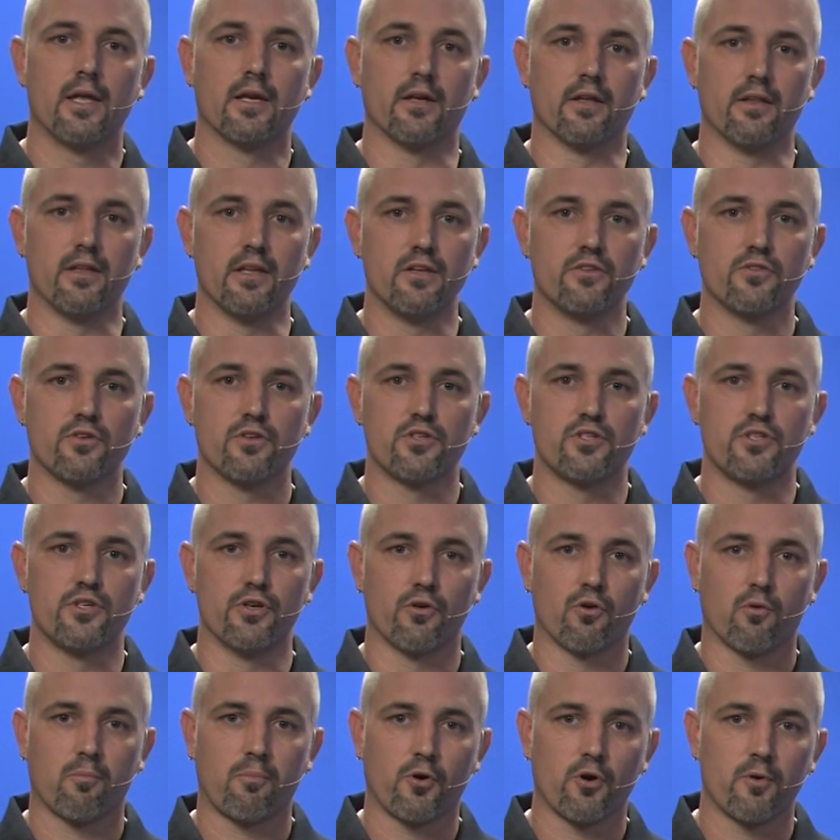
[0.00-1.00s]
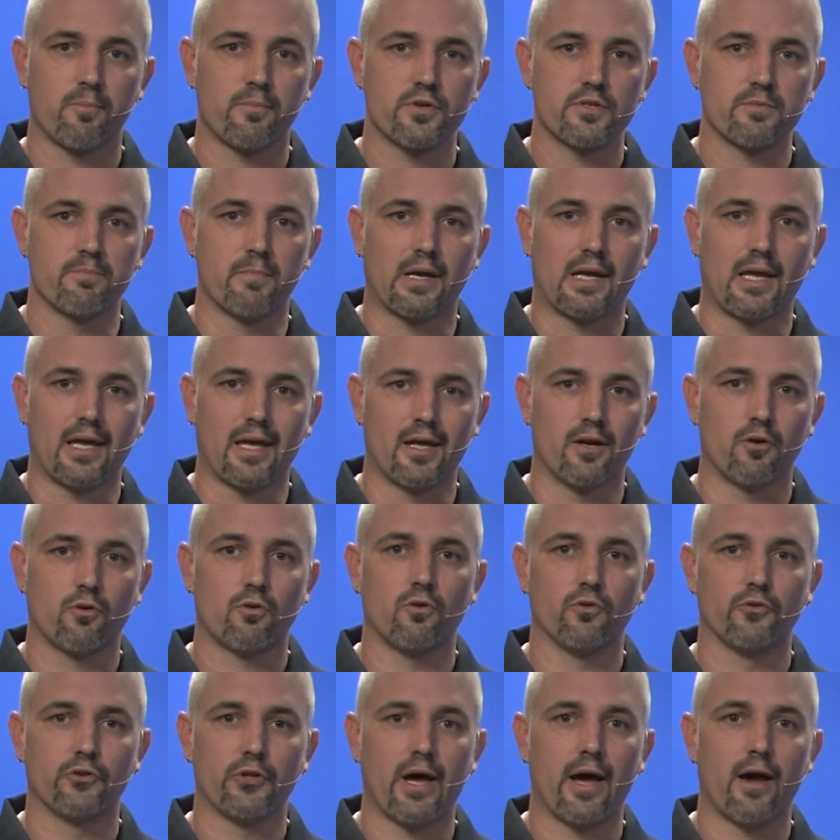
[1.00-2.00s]
Now these are general purpose
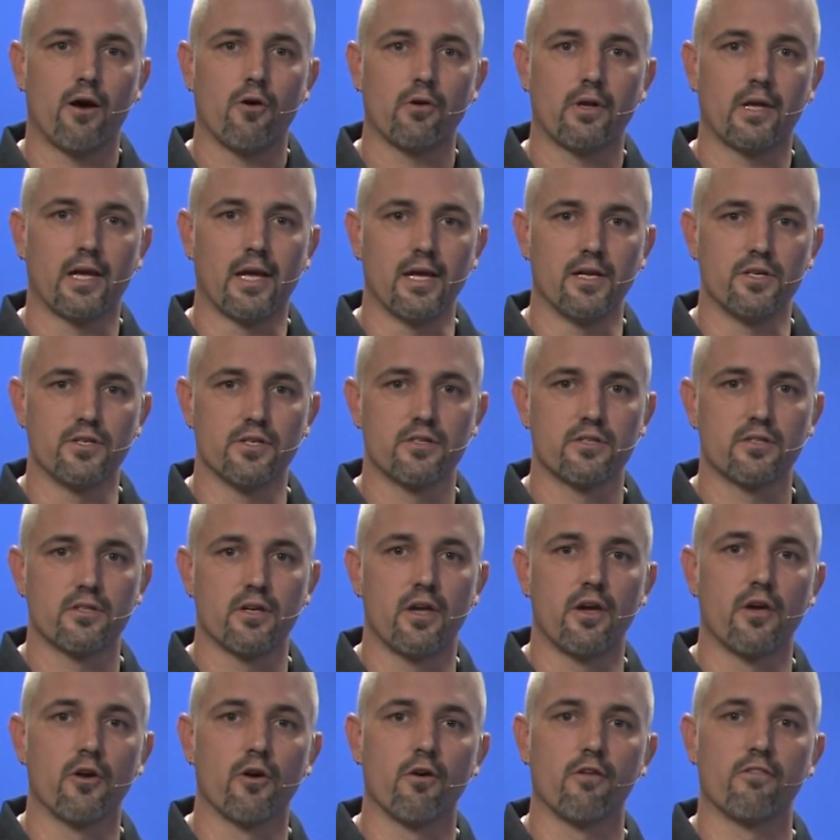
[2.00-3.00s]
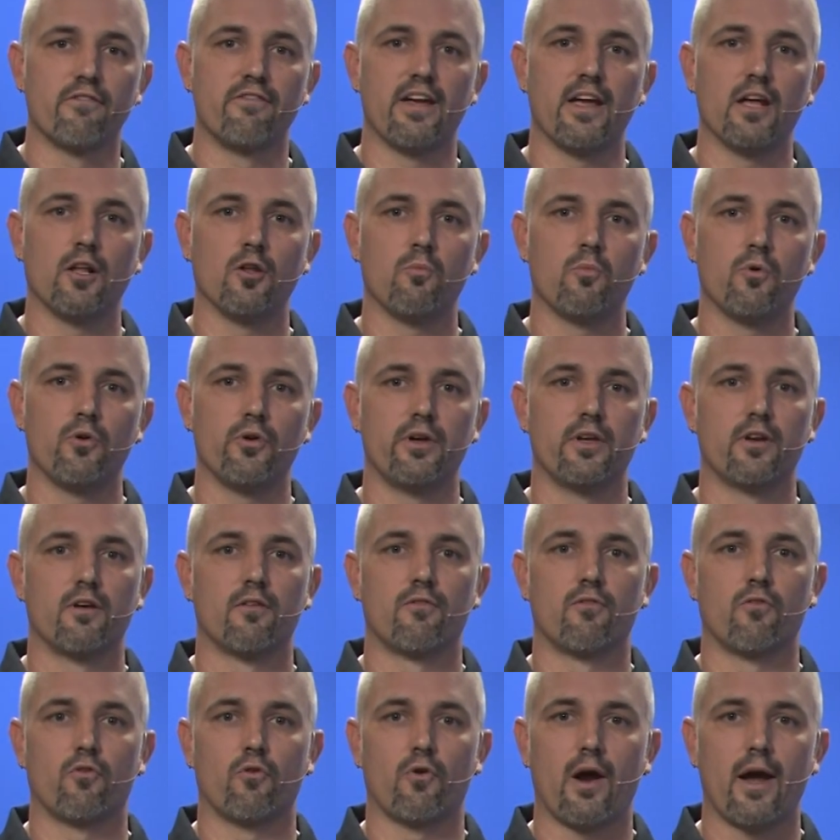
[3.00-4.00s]
mechanical dial gauges and are available in a
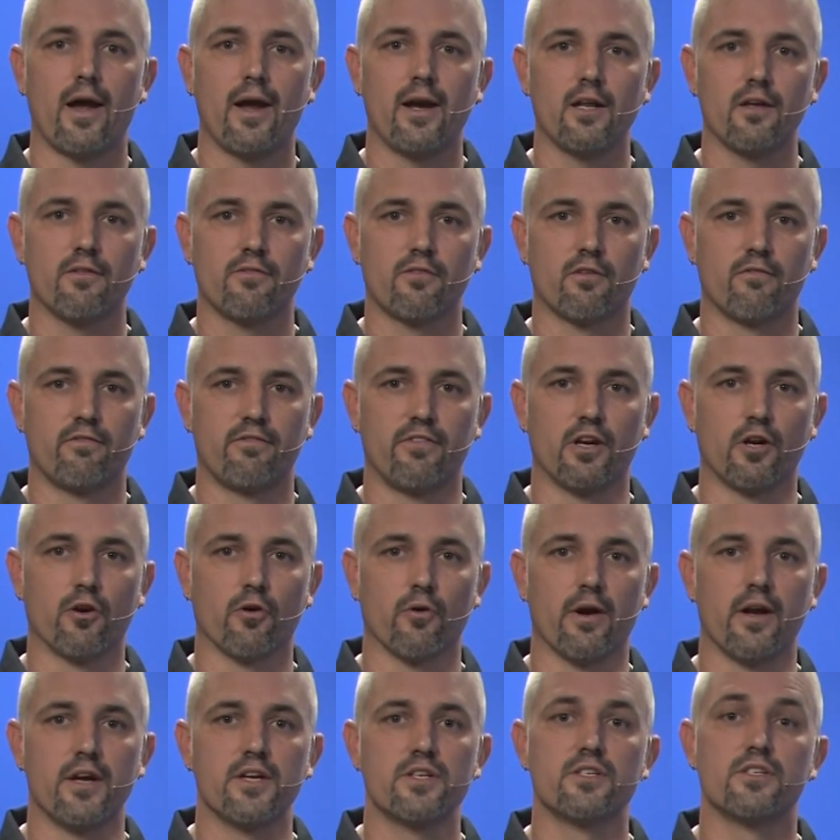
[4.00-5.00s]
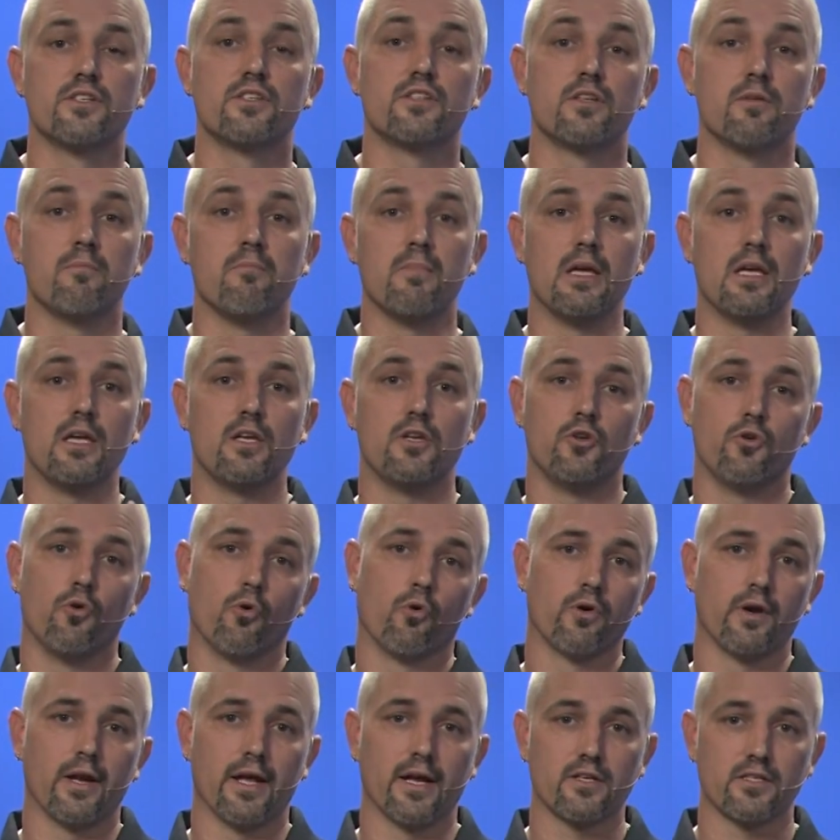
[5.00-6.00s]
variety of configurations to meet
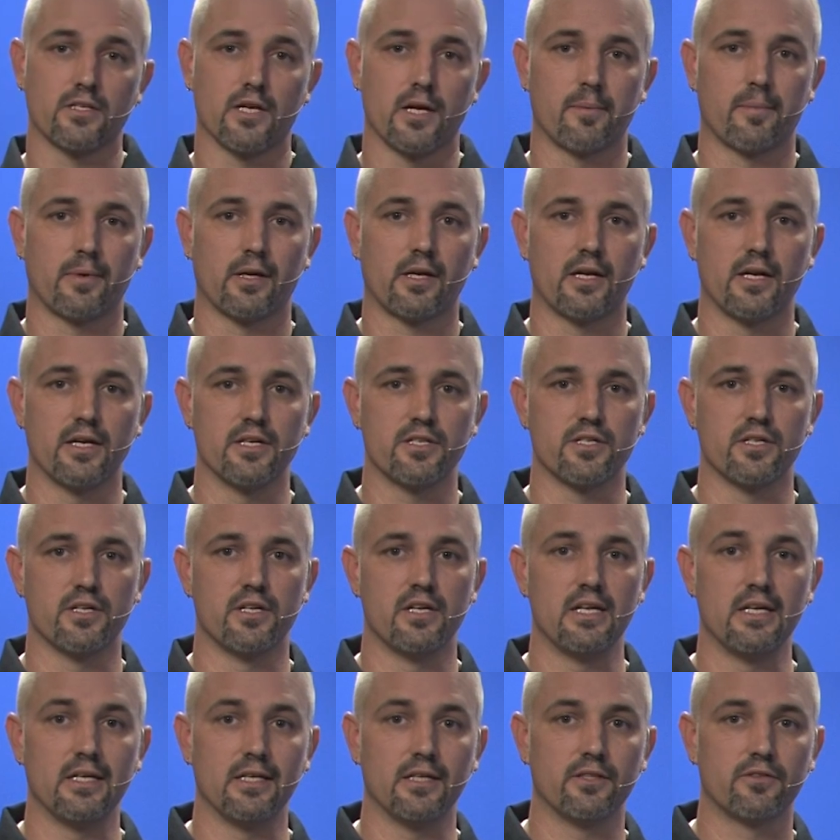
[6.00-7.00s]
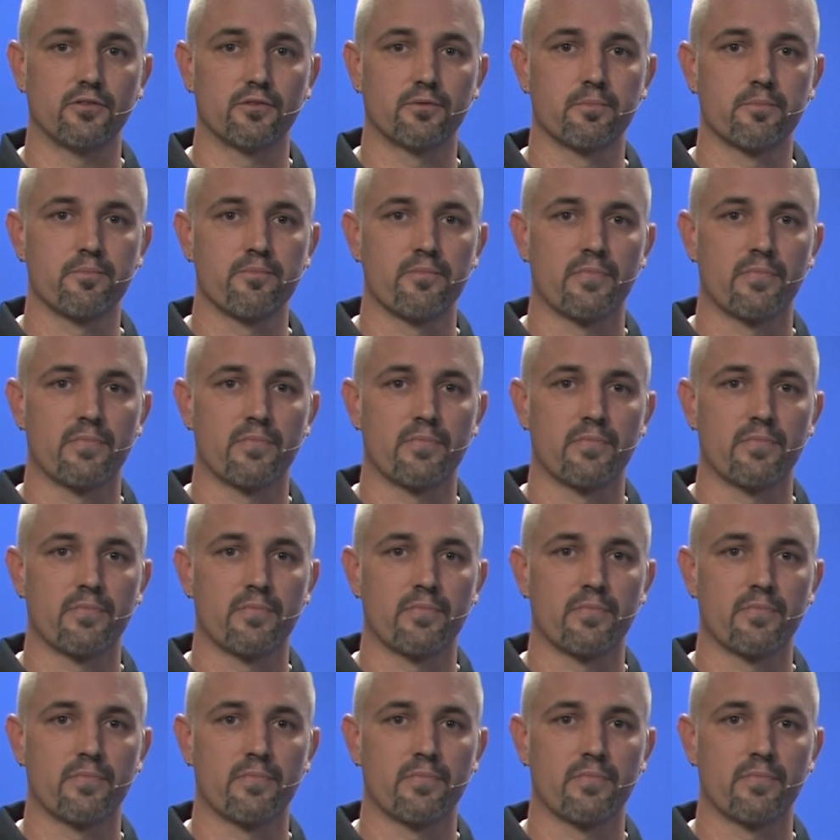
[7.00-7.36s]
your next application needs.